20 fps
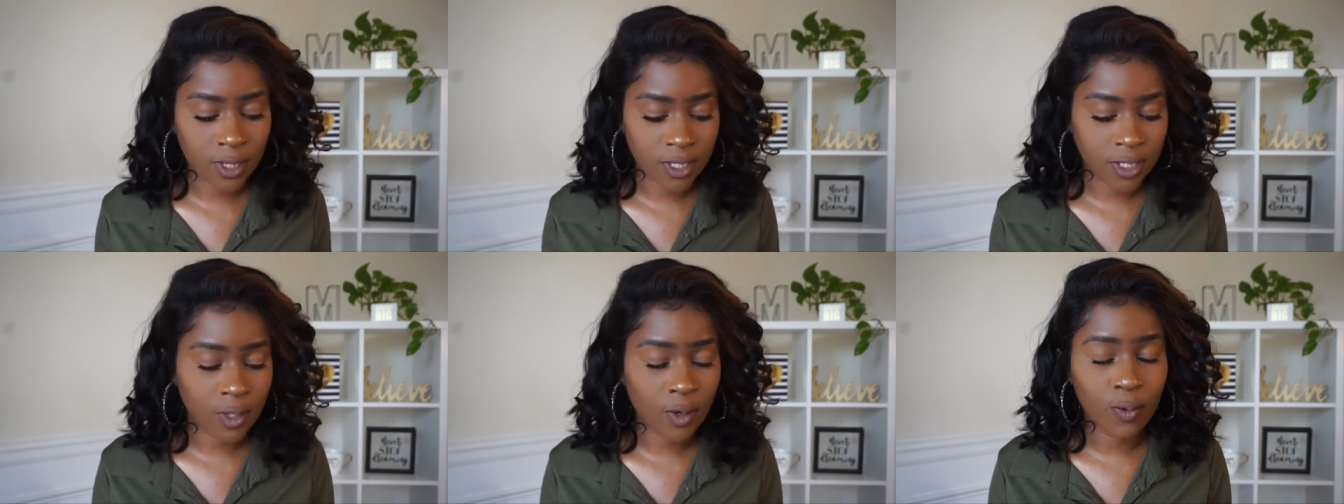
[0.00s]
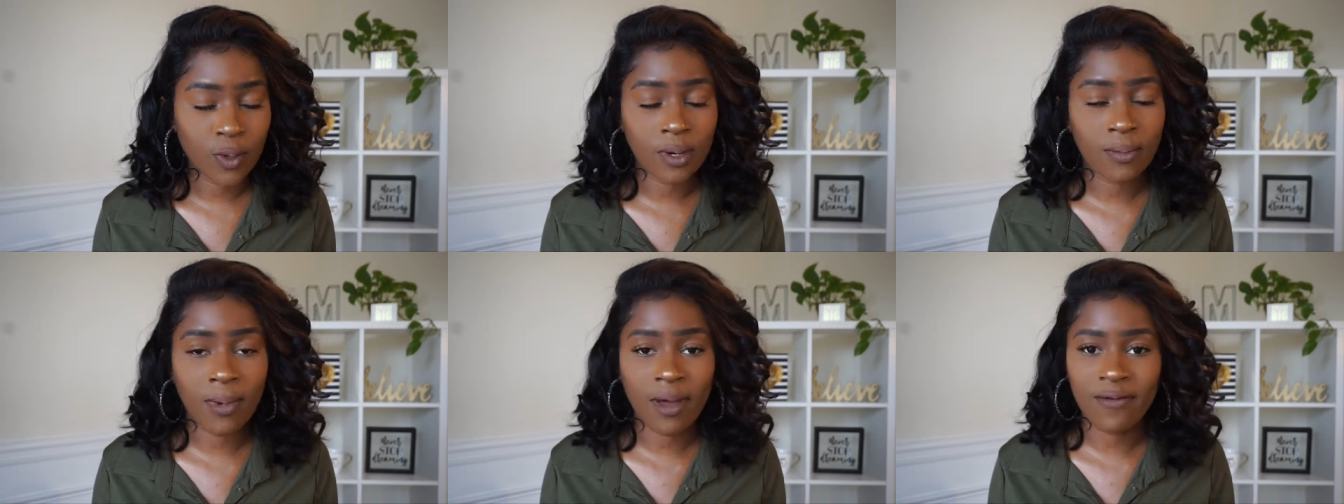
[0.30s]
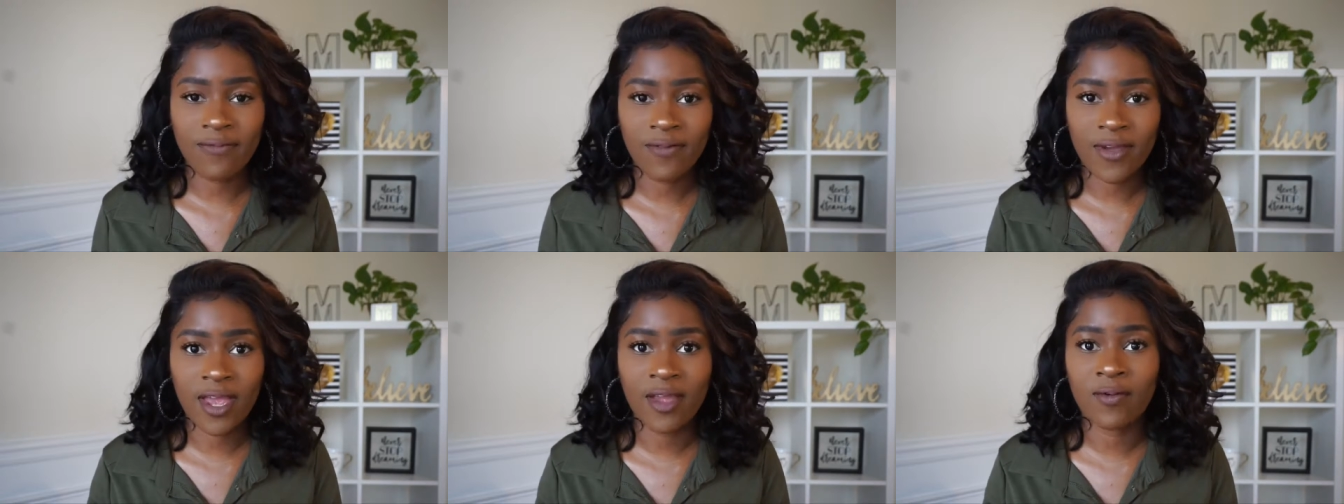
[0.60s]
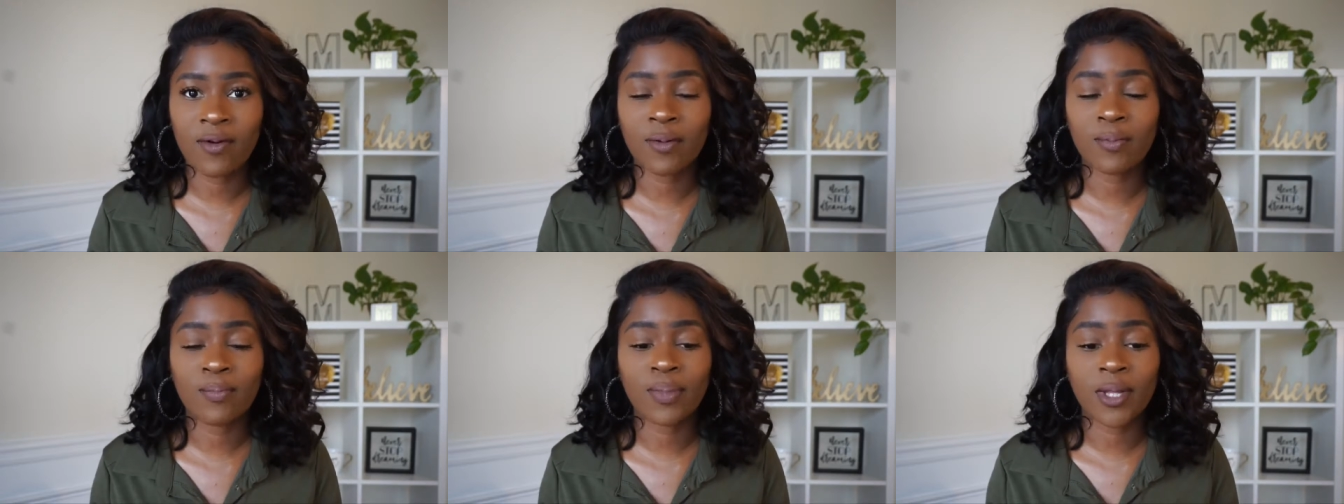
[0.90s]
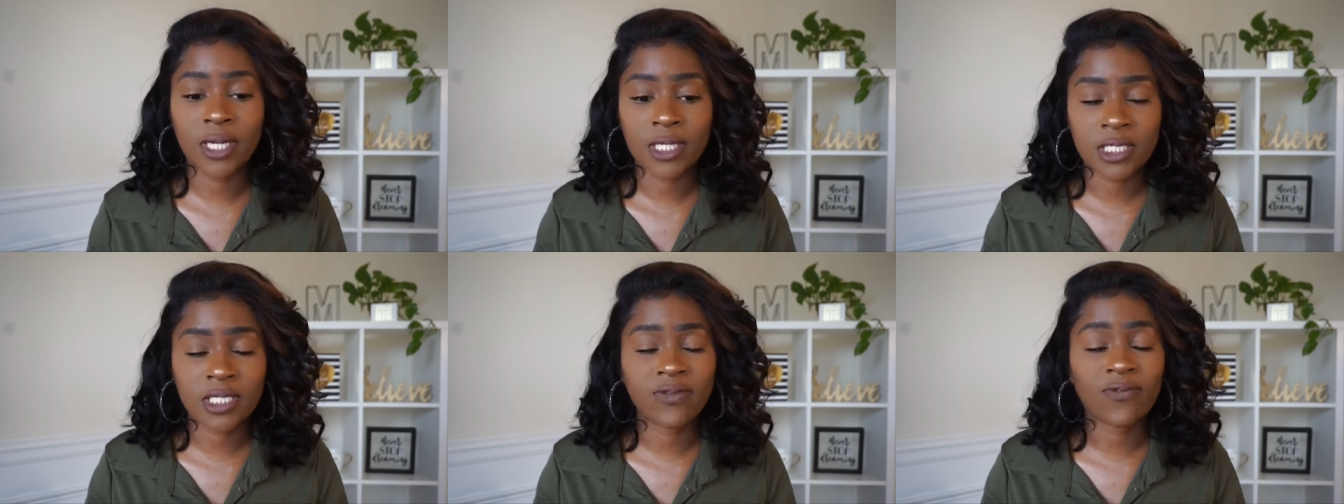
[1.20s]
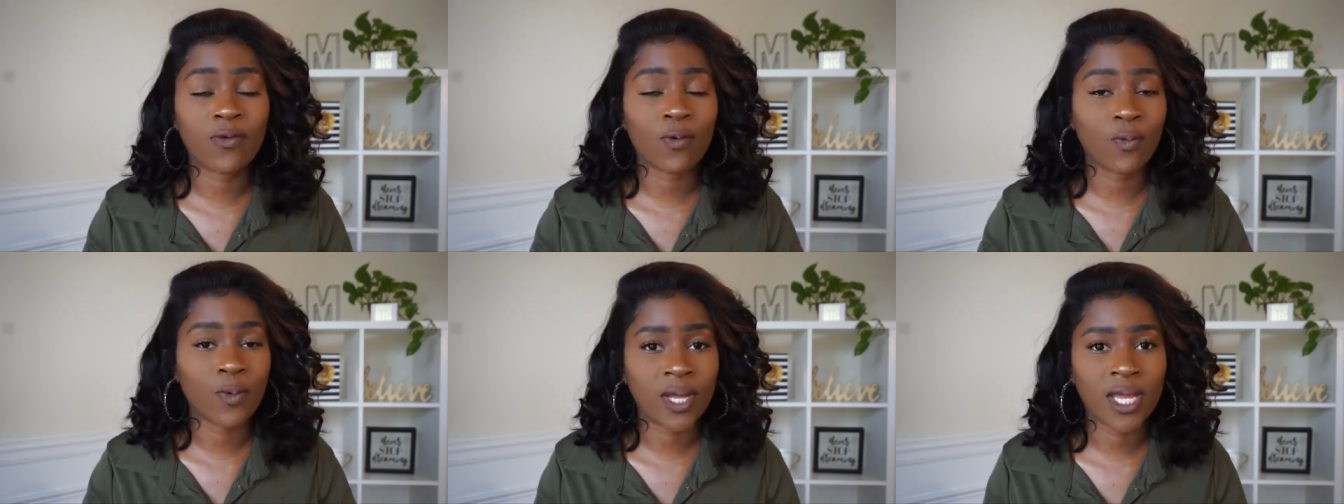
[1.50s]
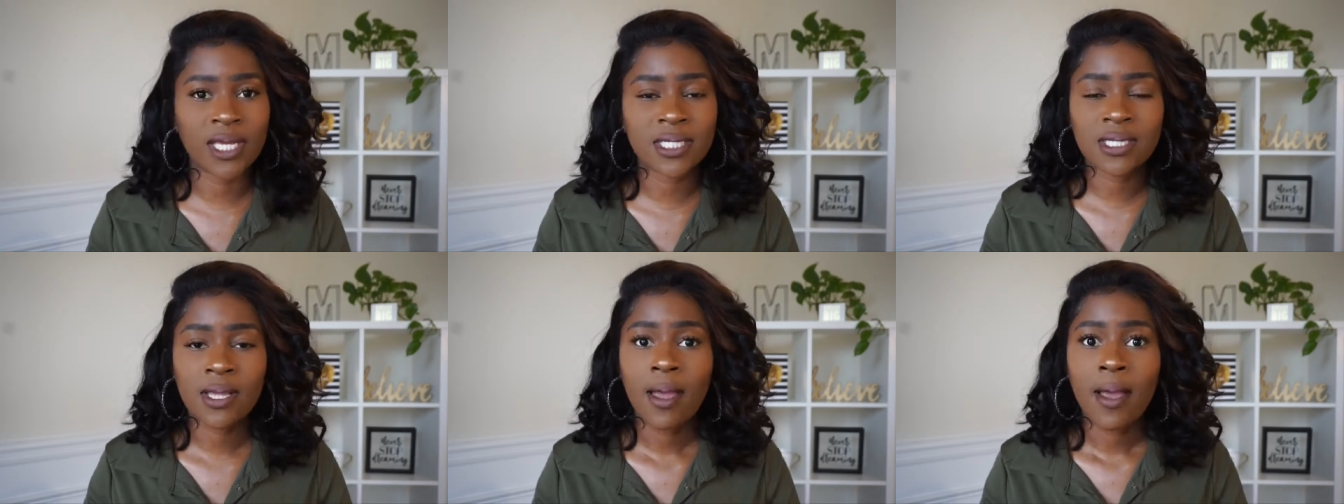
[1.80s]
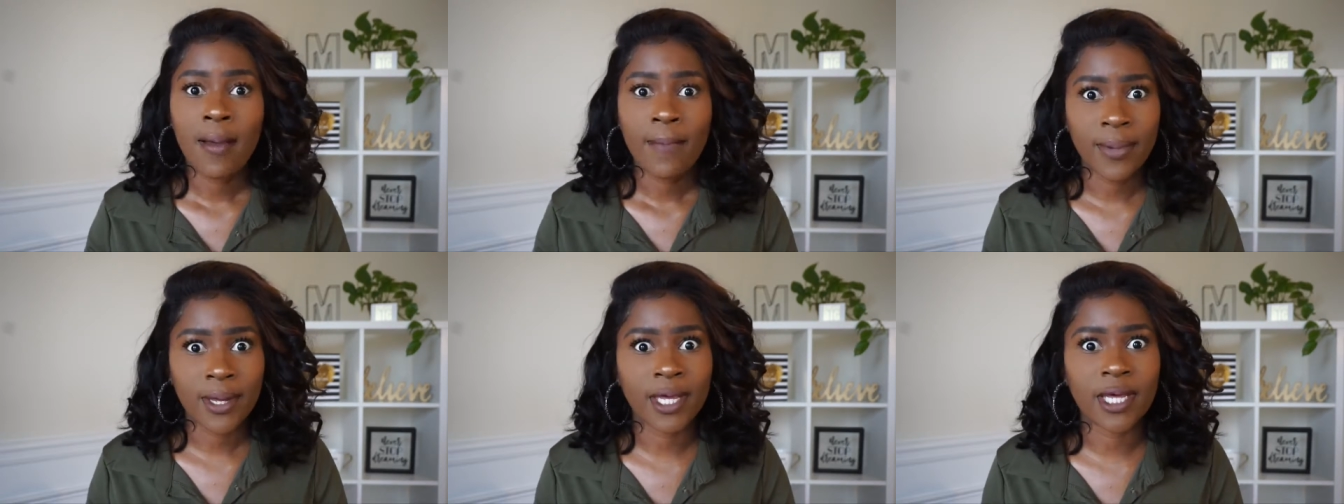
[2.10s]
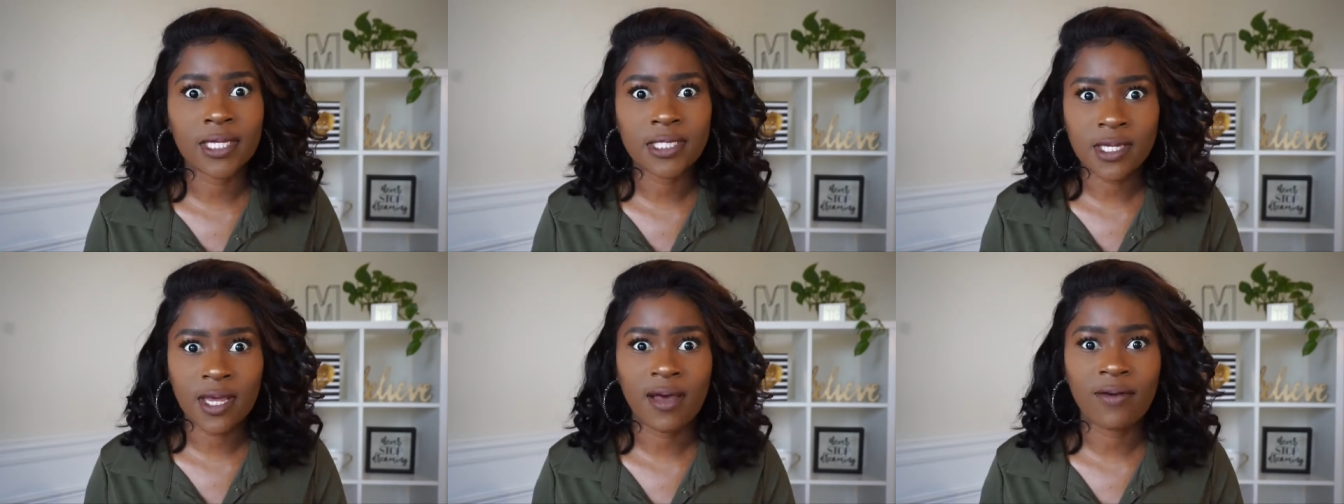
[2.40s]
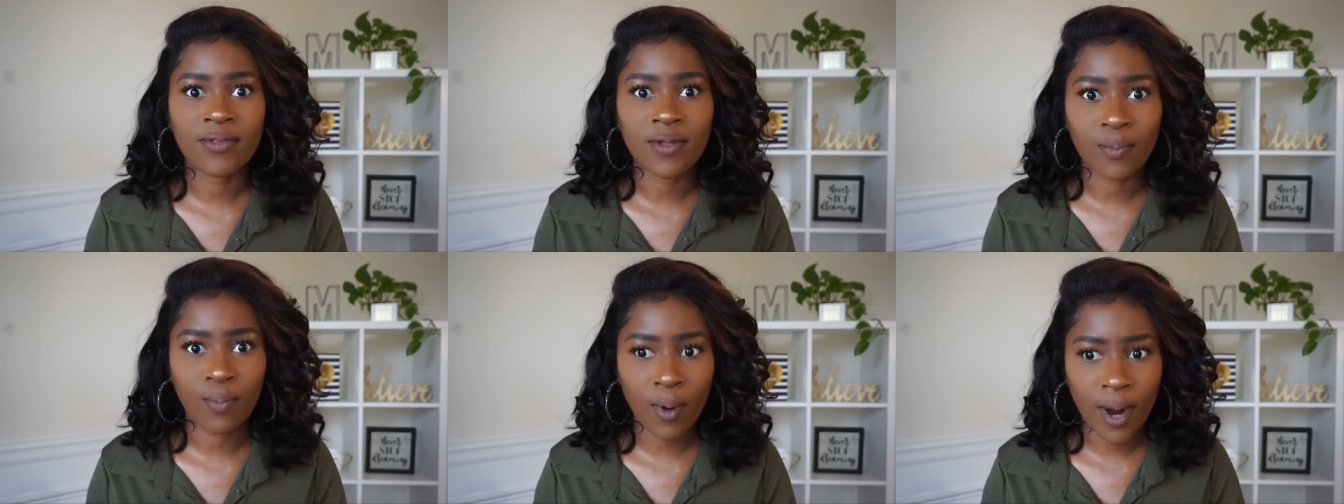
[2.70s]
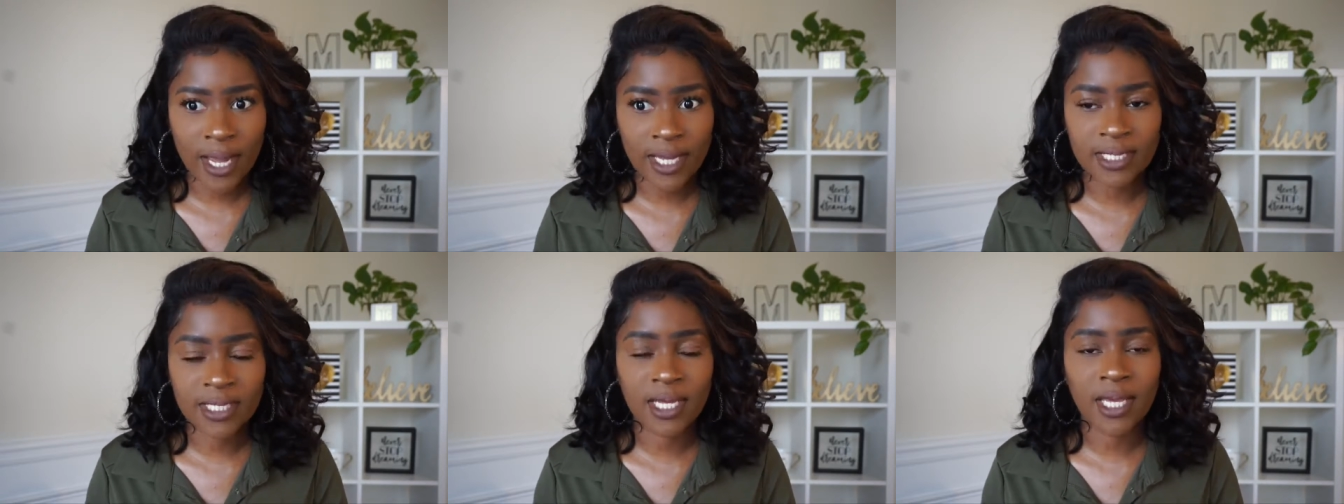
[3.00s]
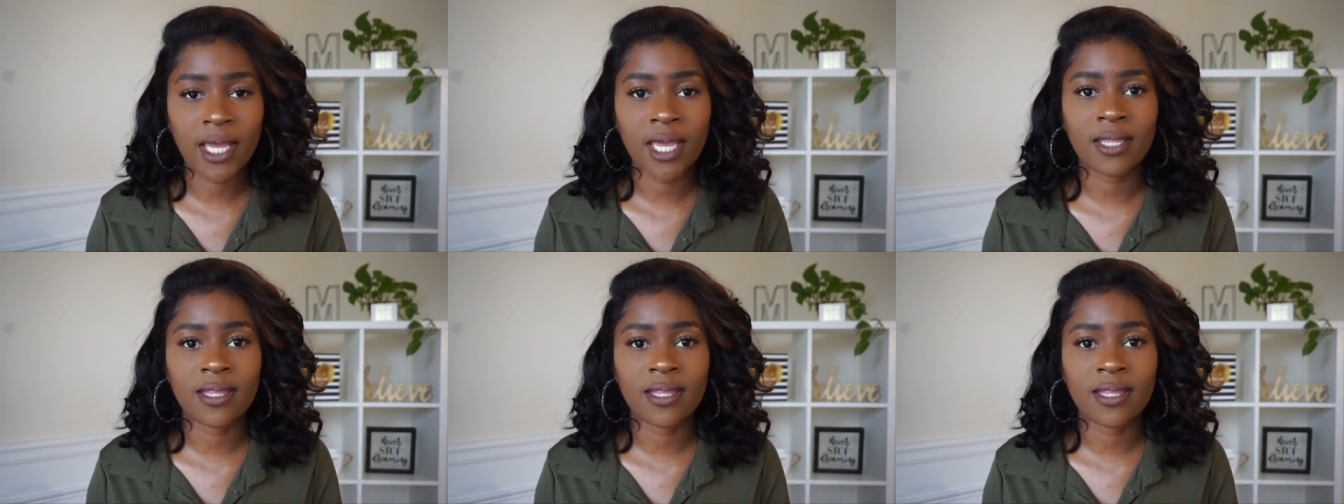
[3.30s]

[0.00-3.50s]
Like, they're one of my favorite places for wigs because of the pricing,